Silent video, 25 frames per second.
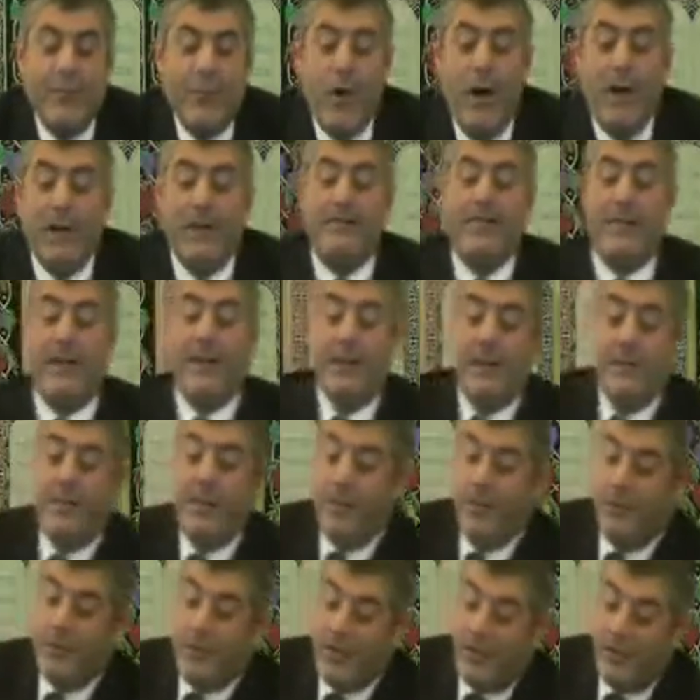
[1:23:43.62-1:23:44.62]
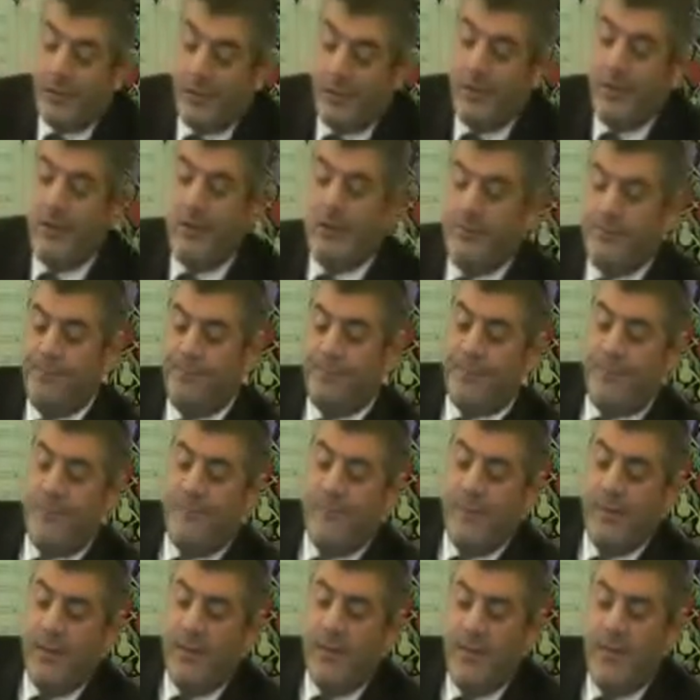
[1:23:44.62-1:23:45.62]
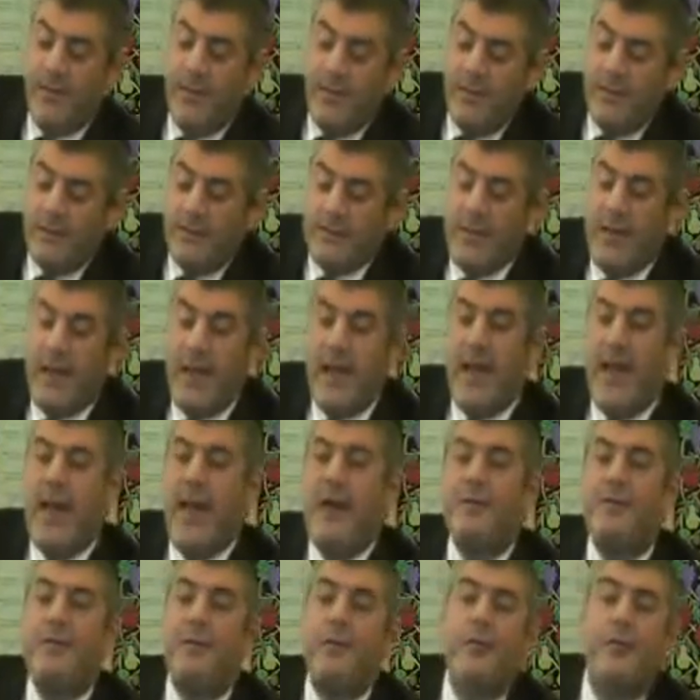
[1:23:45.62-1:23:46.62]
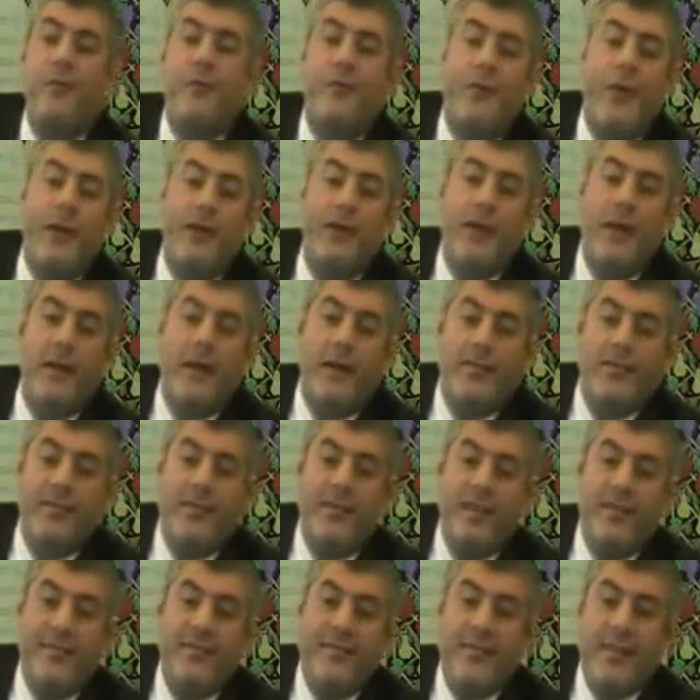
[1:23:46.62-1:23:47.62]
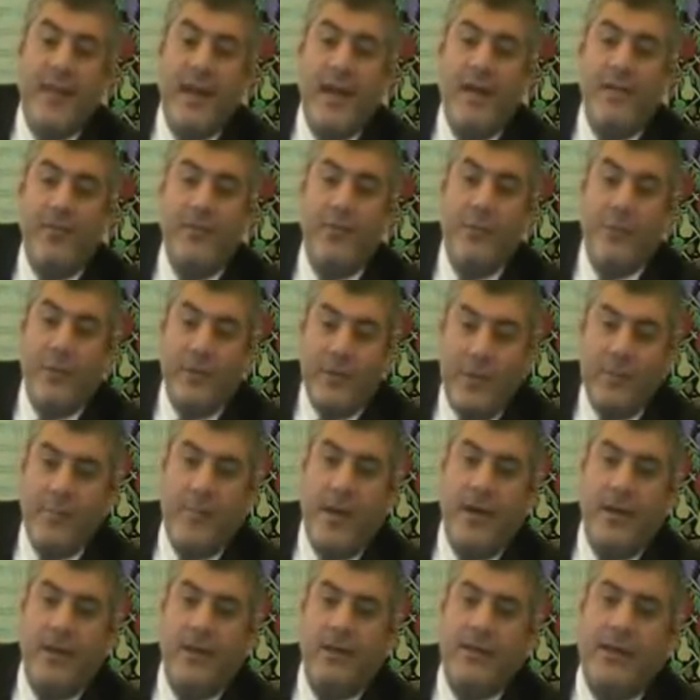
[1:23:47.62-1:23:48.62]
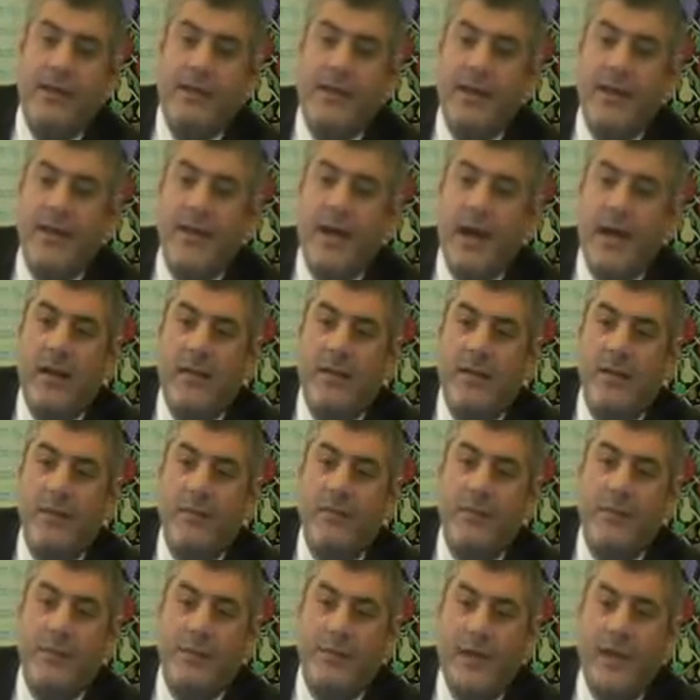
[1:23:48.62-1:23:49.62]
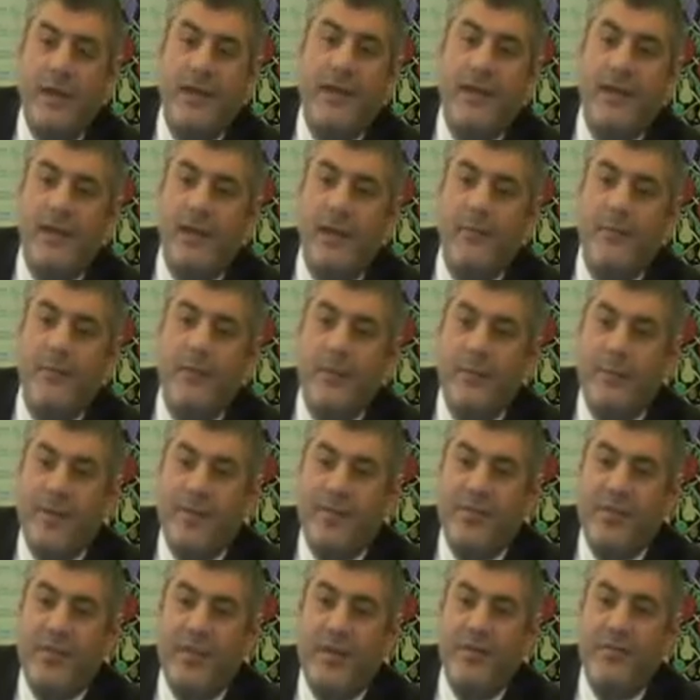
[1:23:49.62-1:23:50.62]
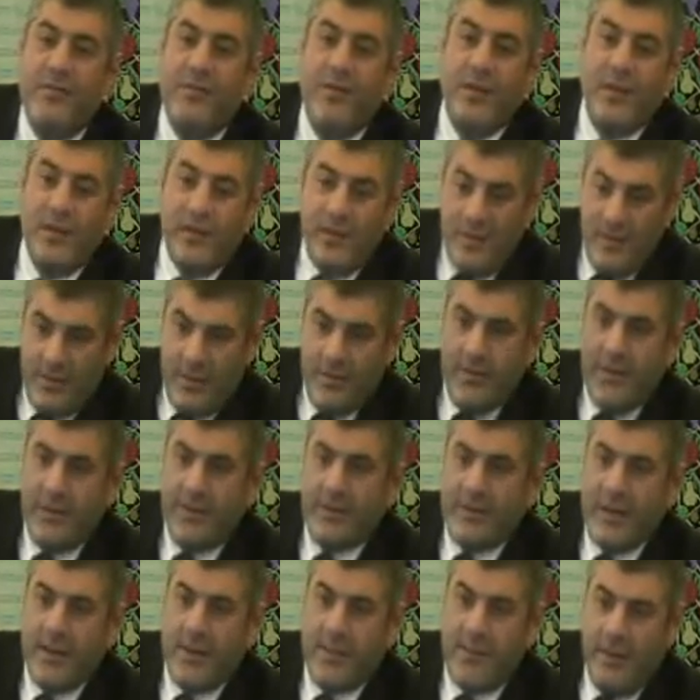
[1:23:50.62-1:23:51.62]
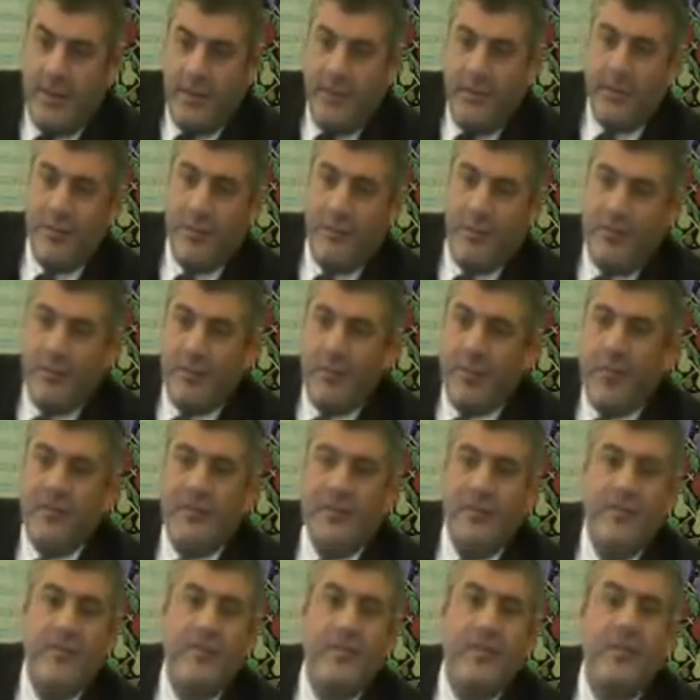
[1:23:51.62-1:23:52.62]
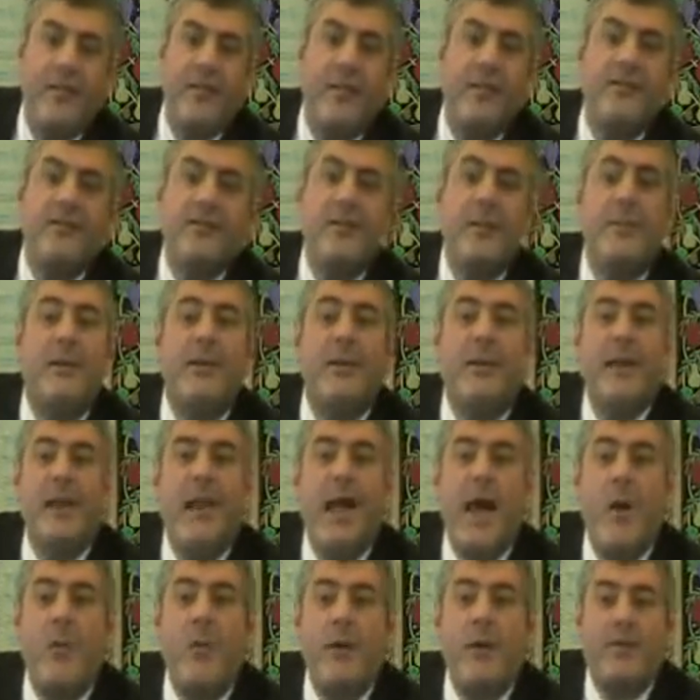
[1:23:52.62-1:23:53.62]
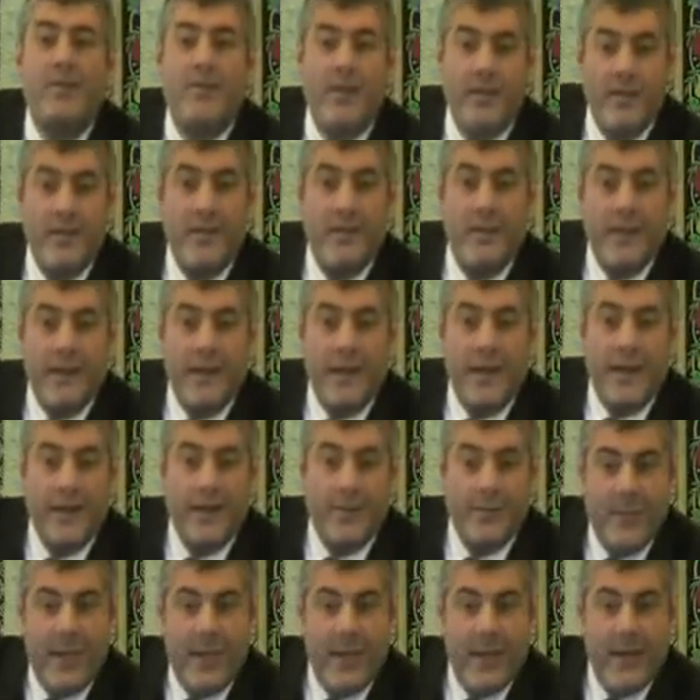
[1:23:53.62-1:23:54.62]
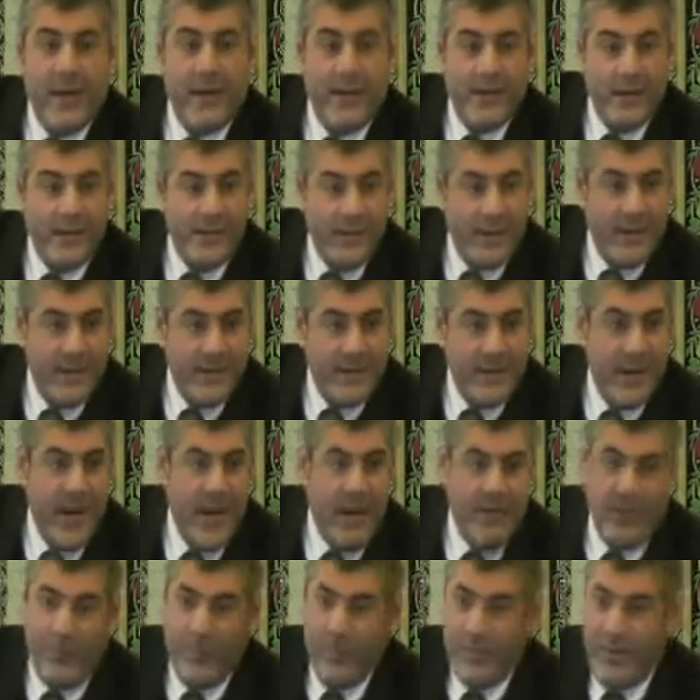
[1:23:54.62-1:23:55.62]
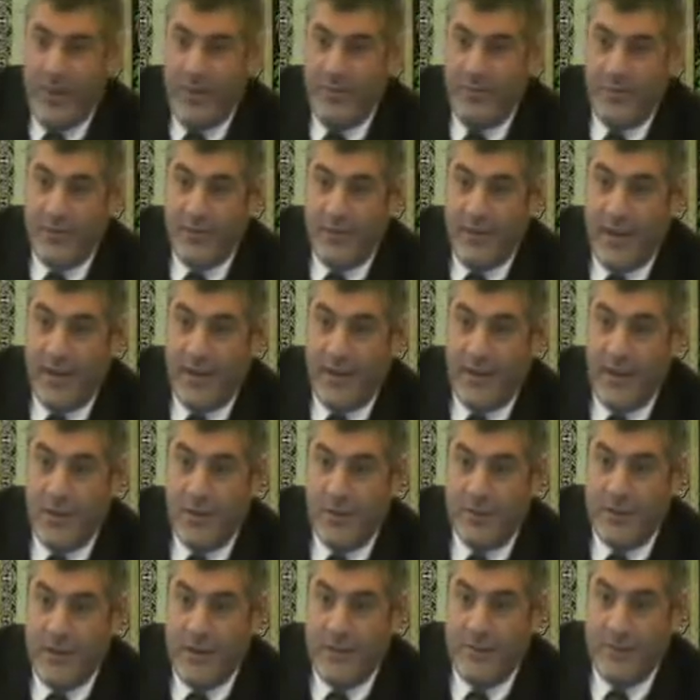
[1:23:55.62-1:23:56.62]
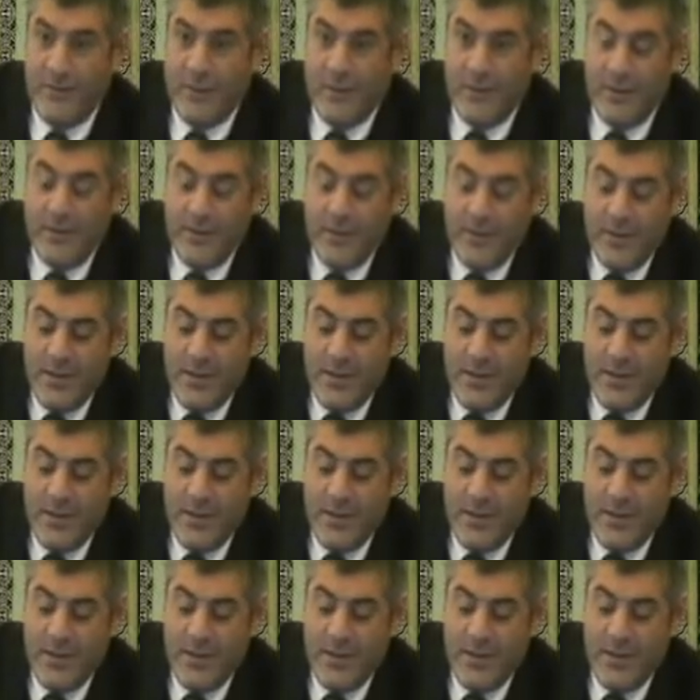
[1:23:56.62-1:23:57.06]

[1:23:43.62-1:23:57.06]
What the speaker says: What's going to be with the girl? They have to feed her sisters with the money that they got. If the father left the business, they take money from this business and give them an allowance until they get married, and then their husband has to take care of them.